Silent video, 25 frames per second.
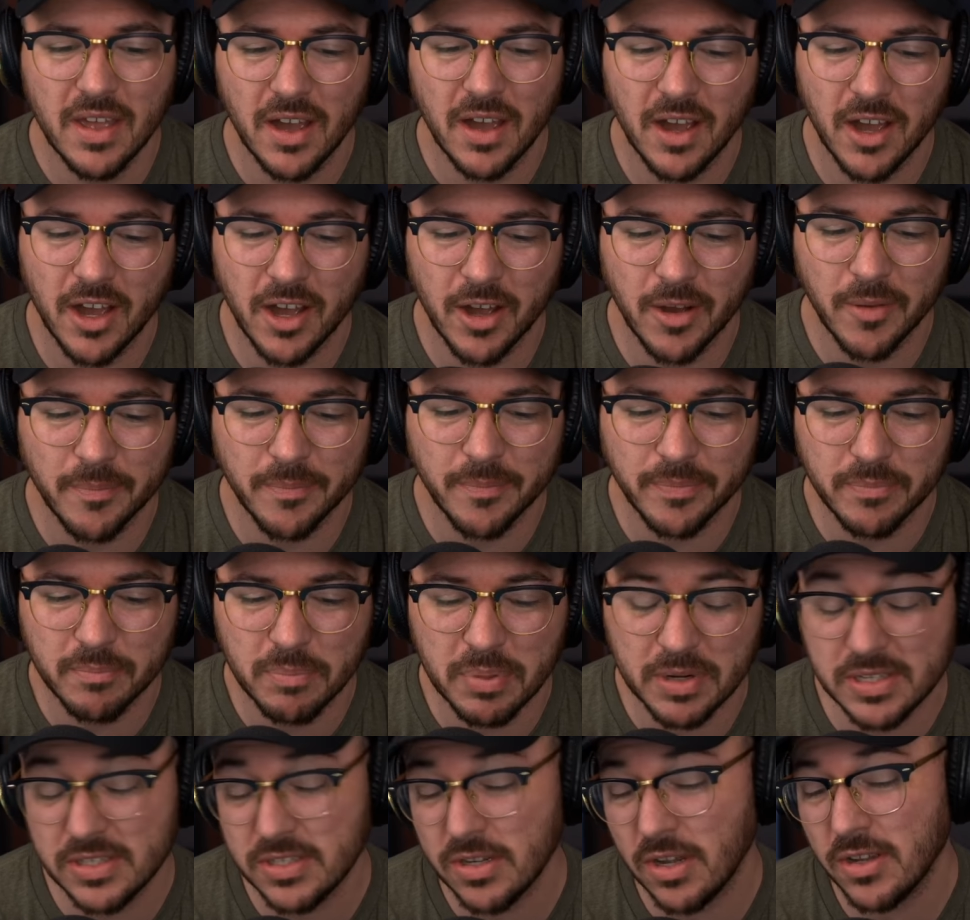But
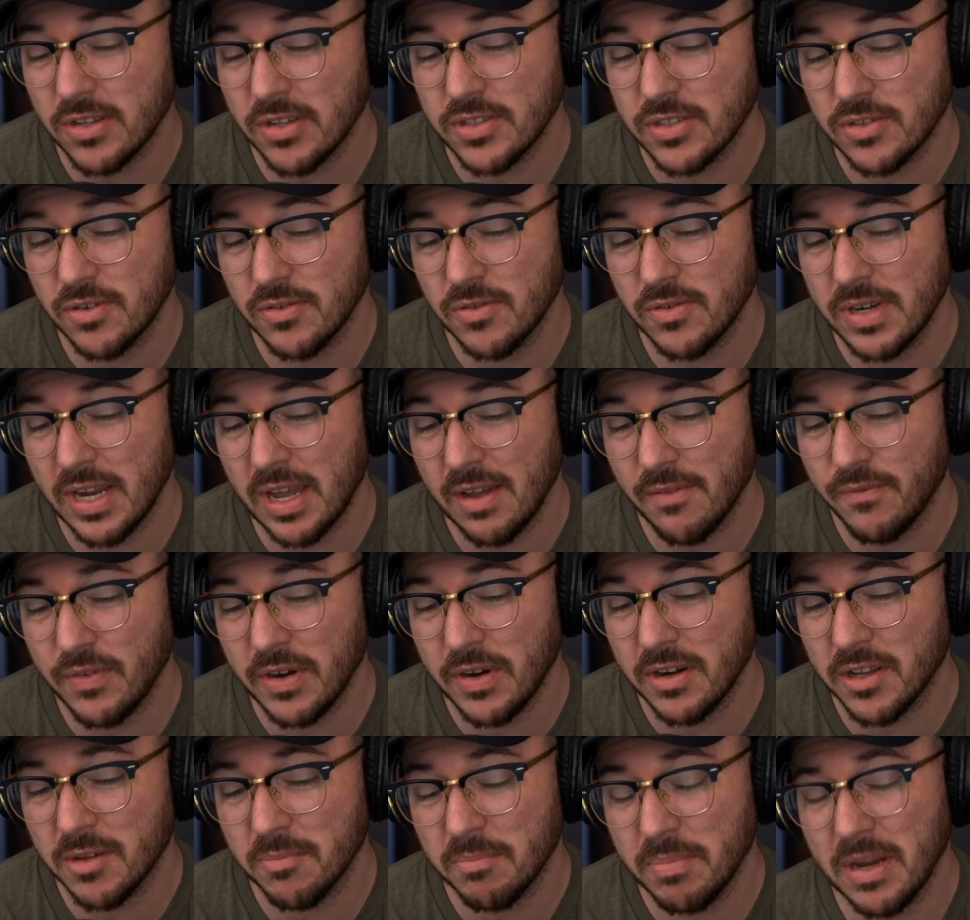it's also not
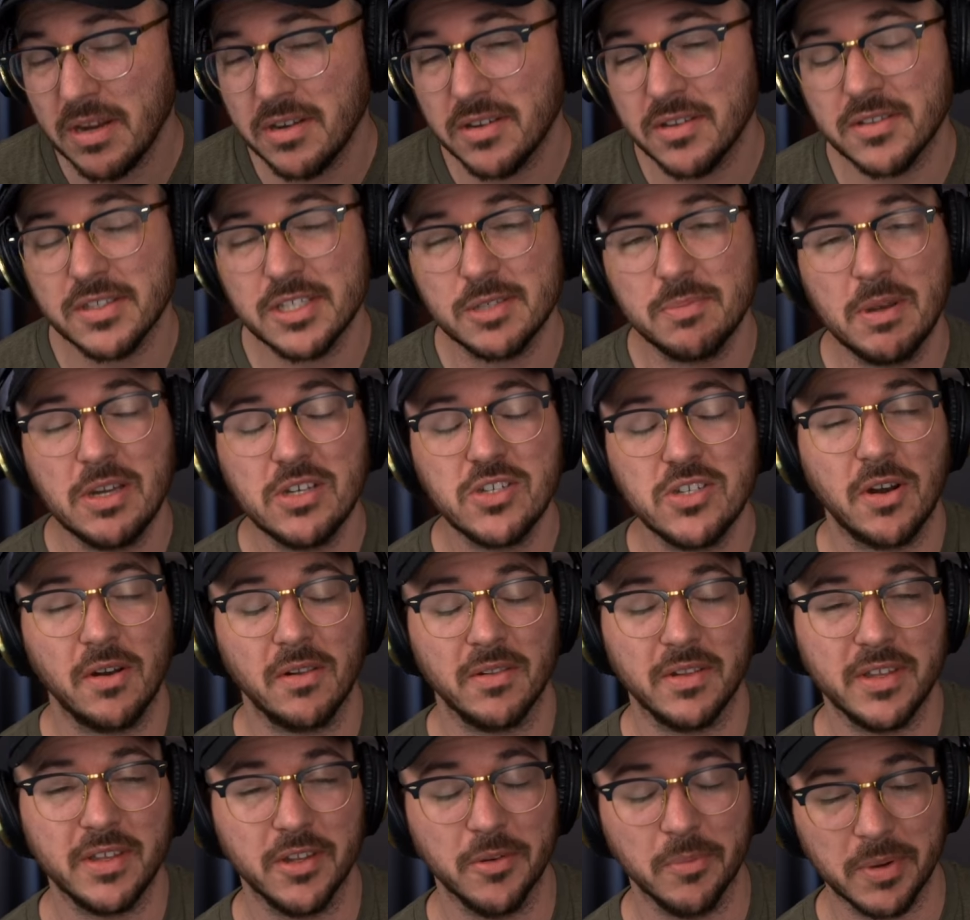fair to compare it to the space
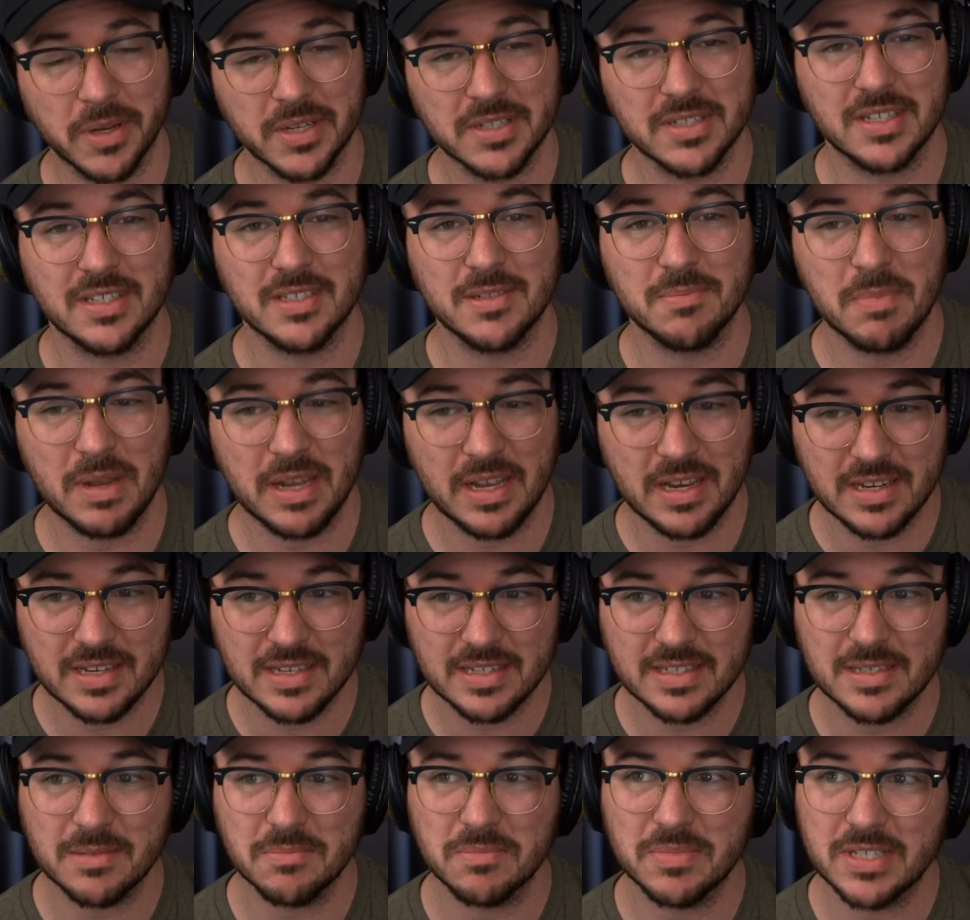shuttle either, because it's
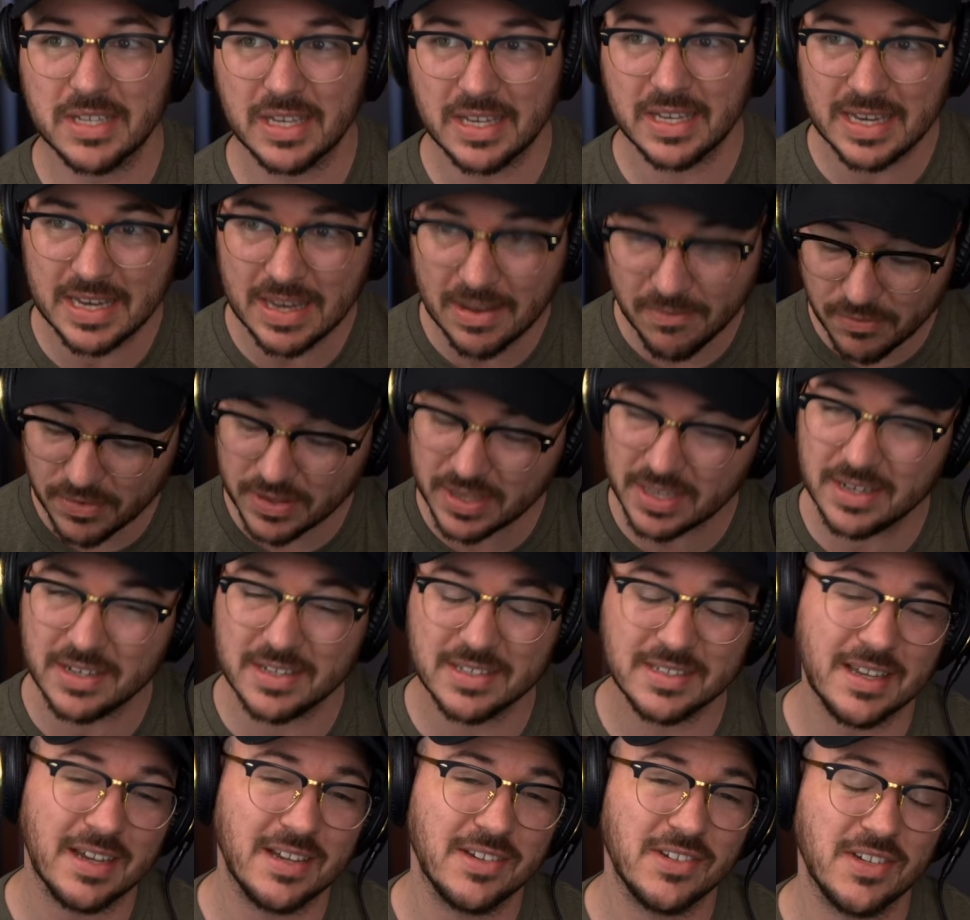made some significant
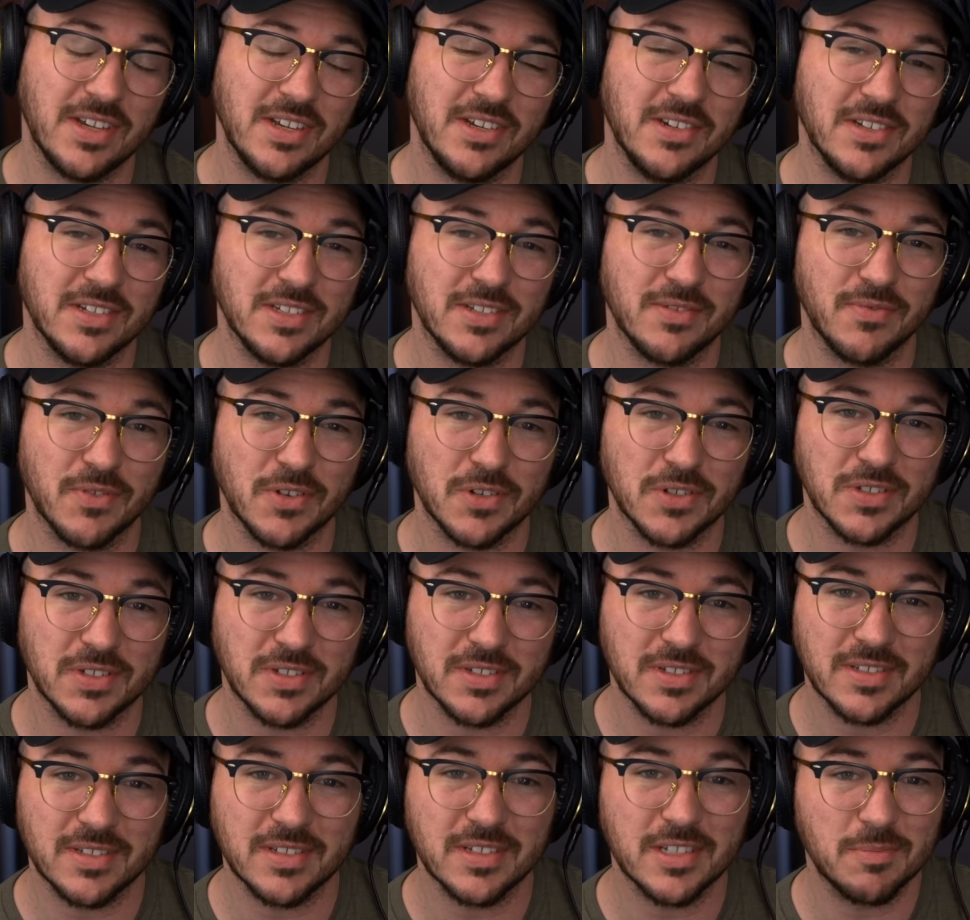design changes
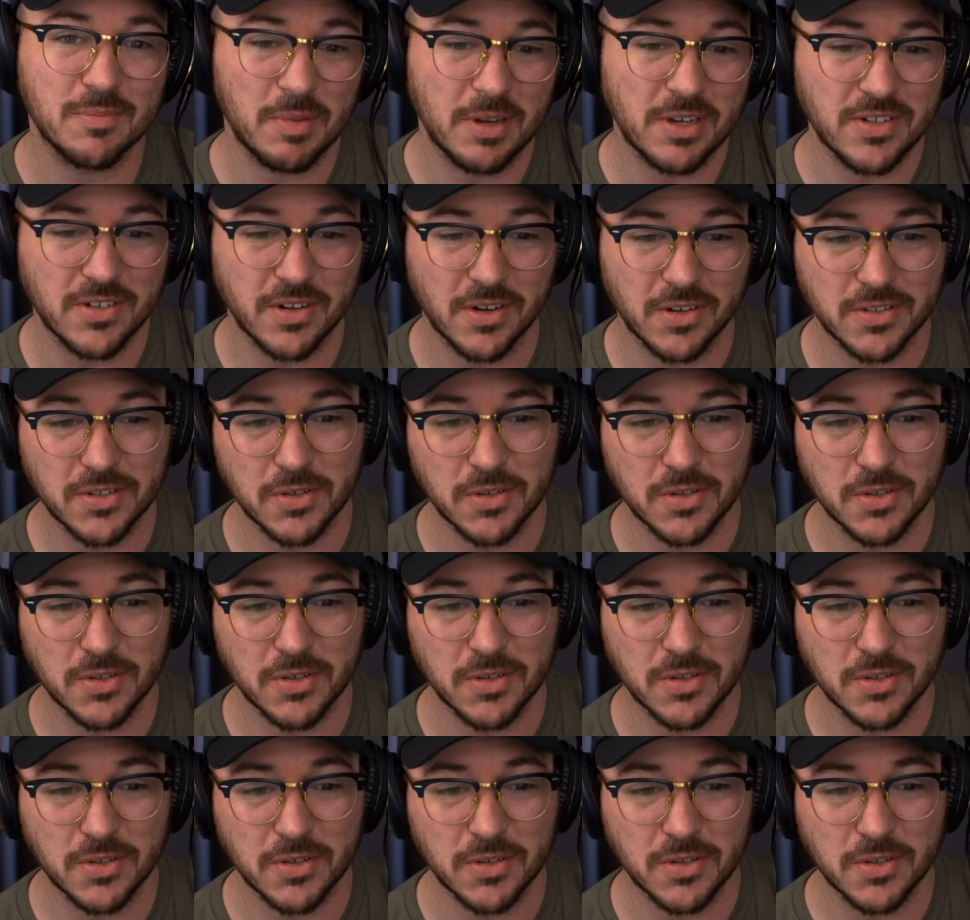versus the space shuttle.